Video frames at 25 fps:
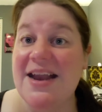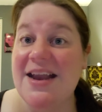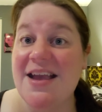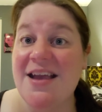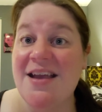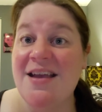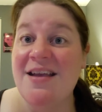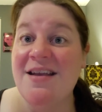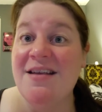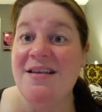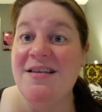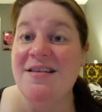it
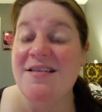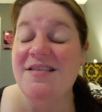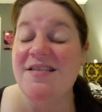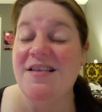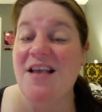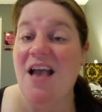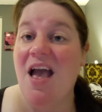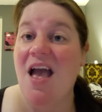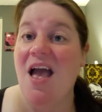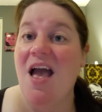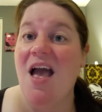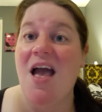is,
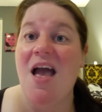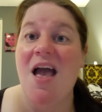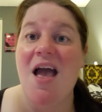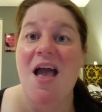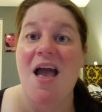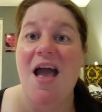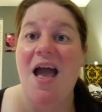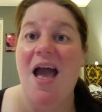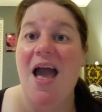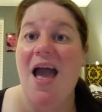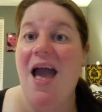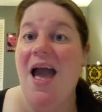
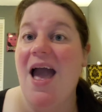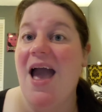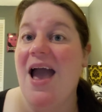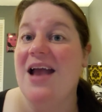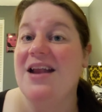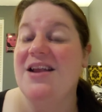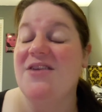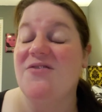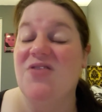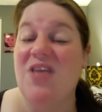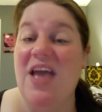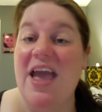
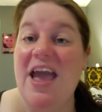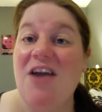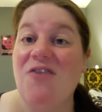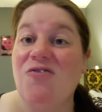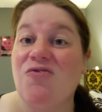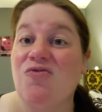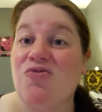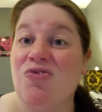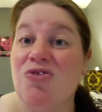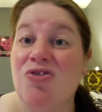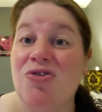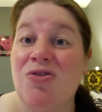and if they
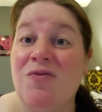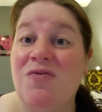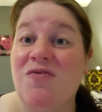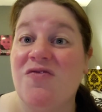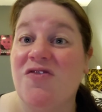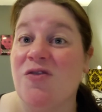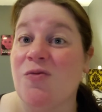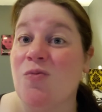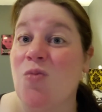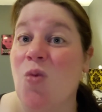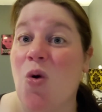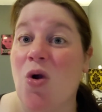have room
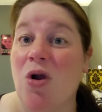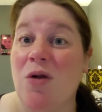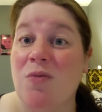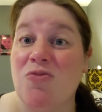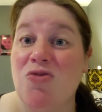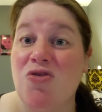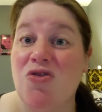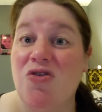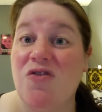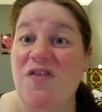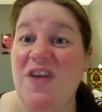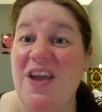for more
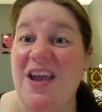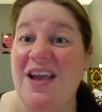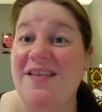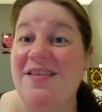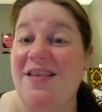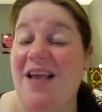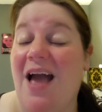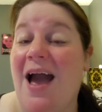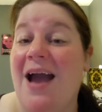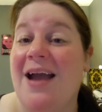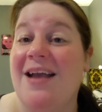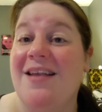
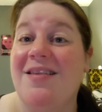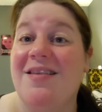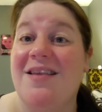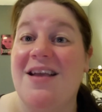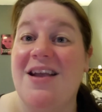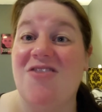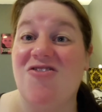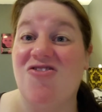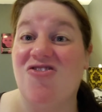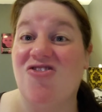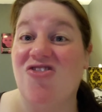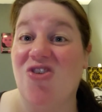movies, I
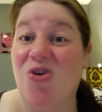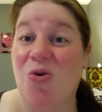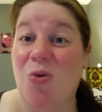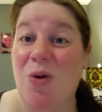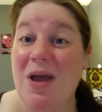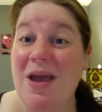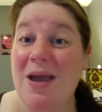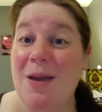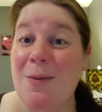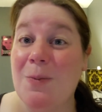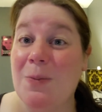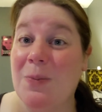say do
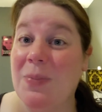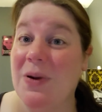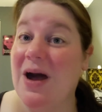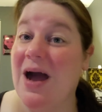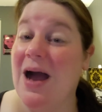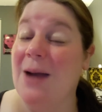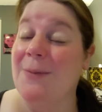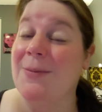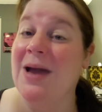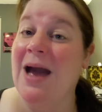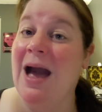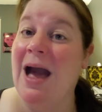it. But
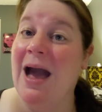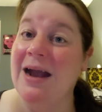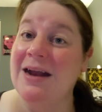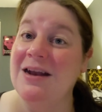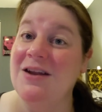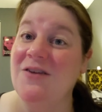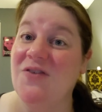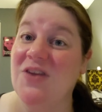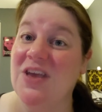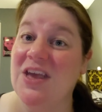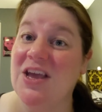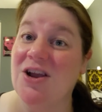I'm kind
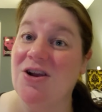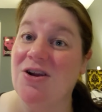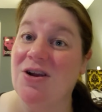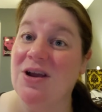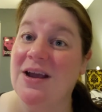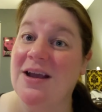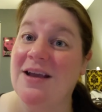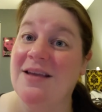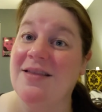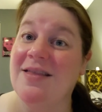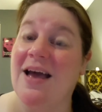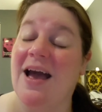of
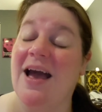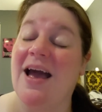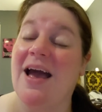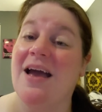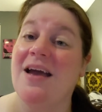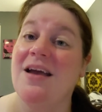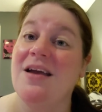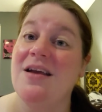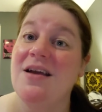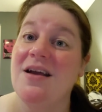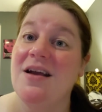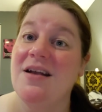hearing
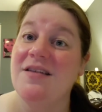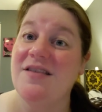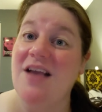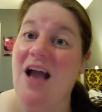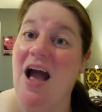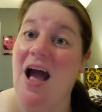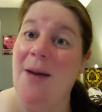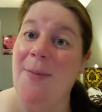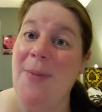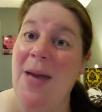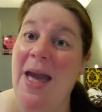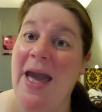that
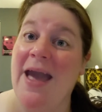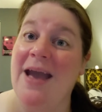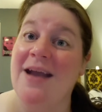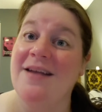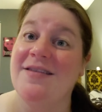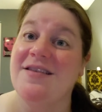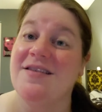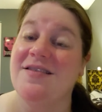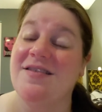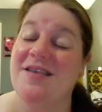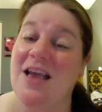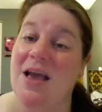Tom
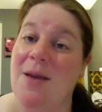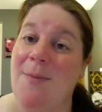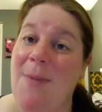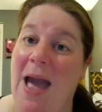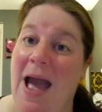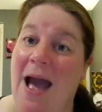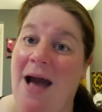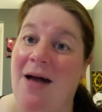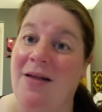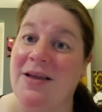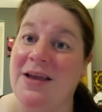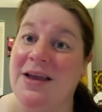Hanks and Tim
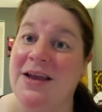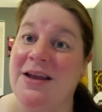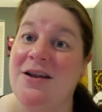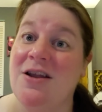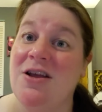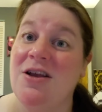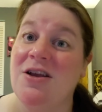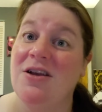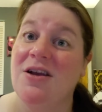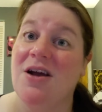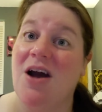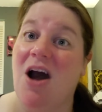Allen
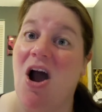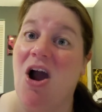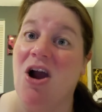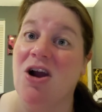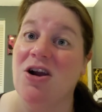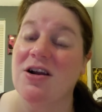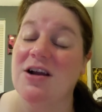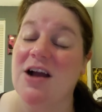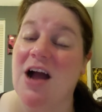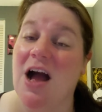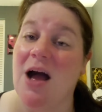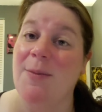
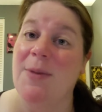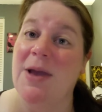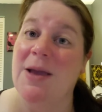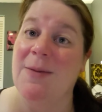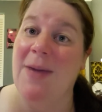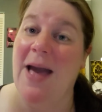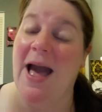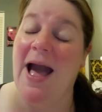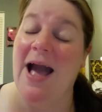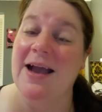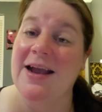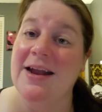aren't coming
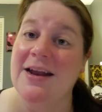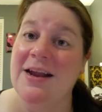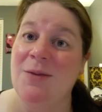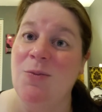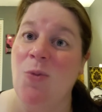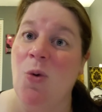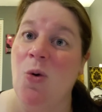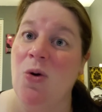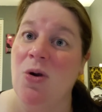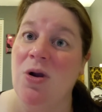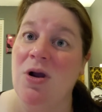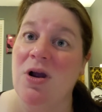back
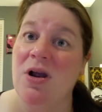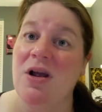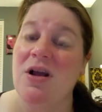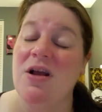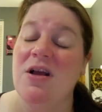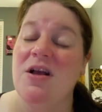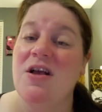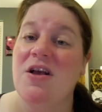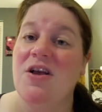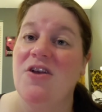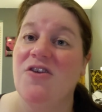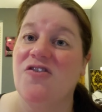anymore.
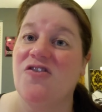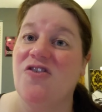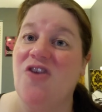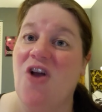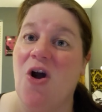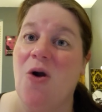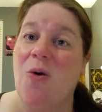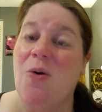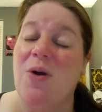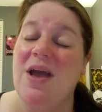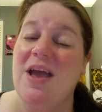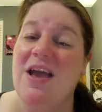
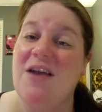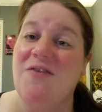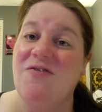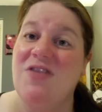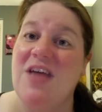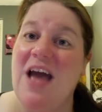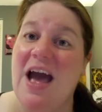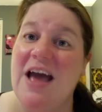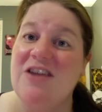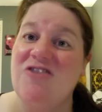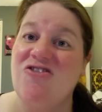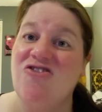So if
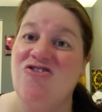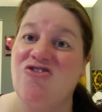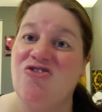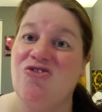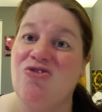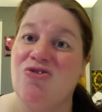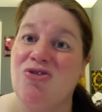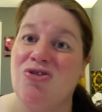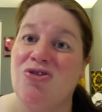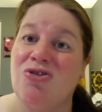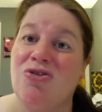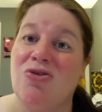that is
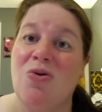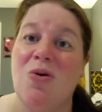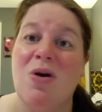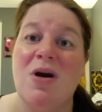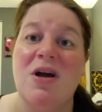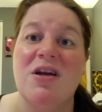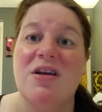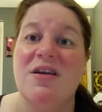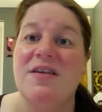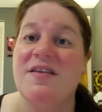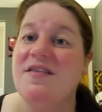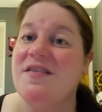true,
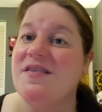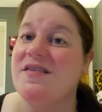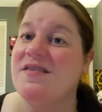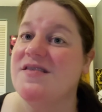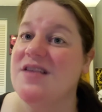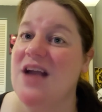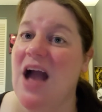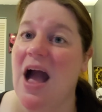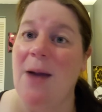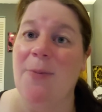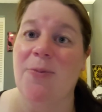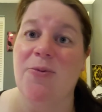
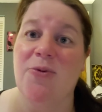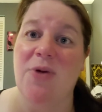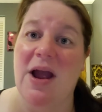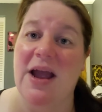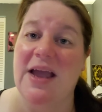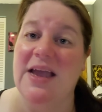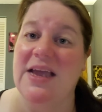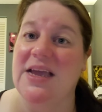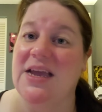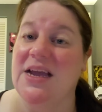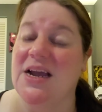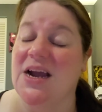stop
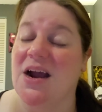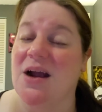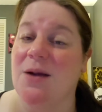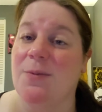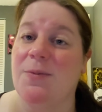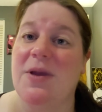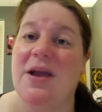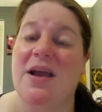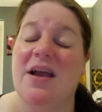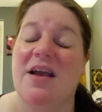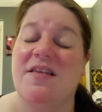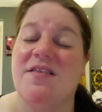right here,
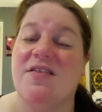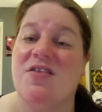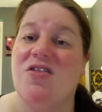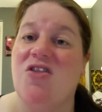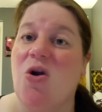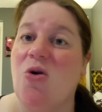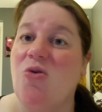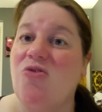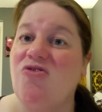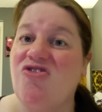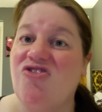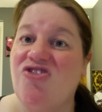because
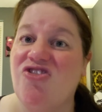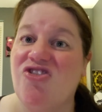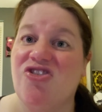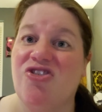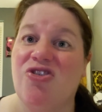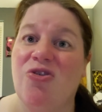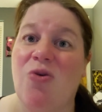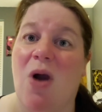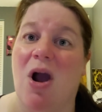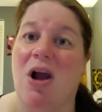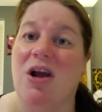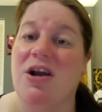those
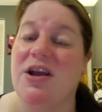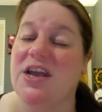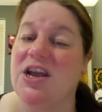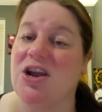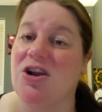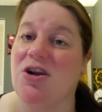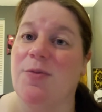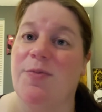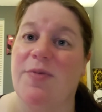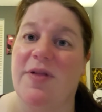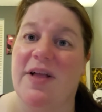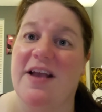two are
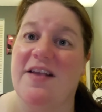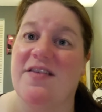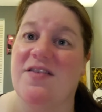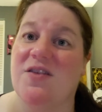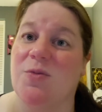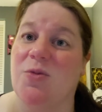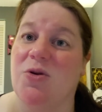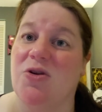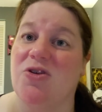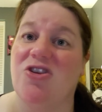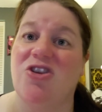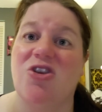
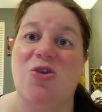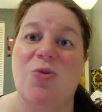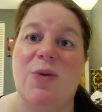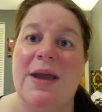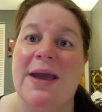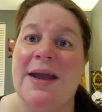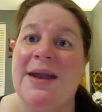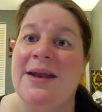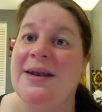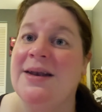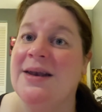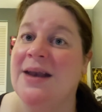irreplaceable. You
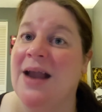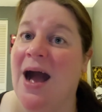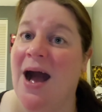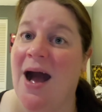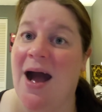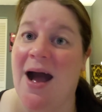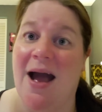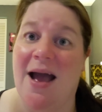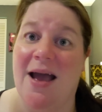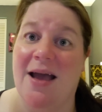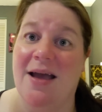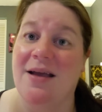
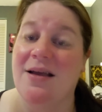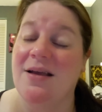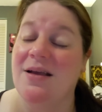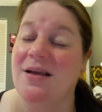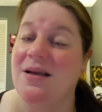cannot